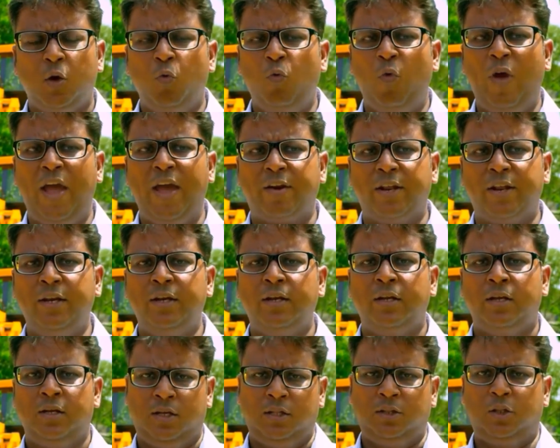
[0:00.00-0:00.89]
wherein
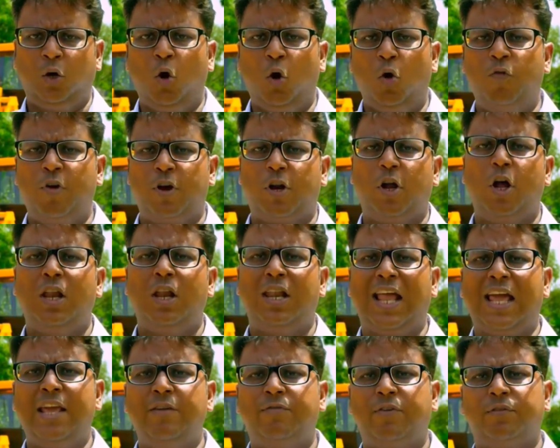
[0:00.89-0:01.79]
the overall
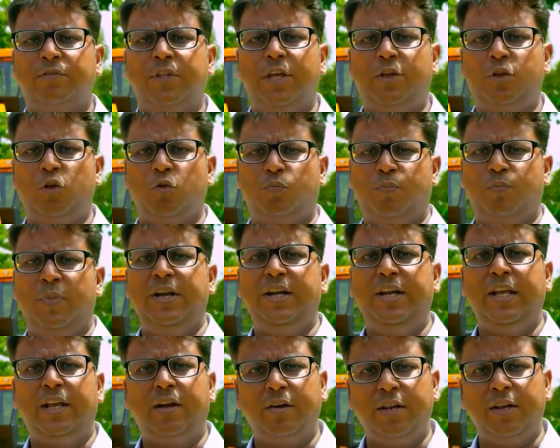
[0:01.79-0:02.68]
life of the
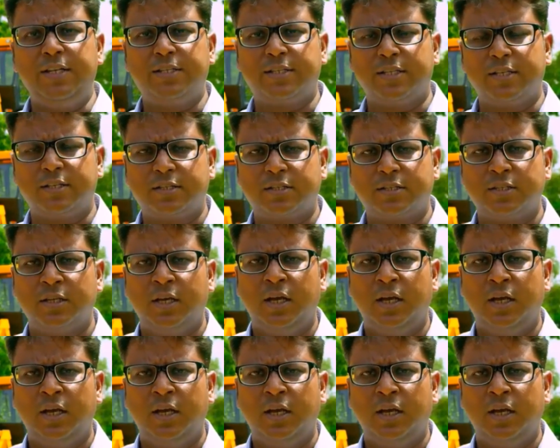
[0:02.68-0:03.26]
equipment decreases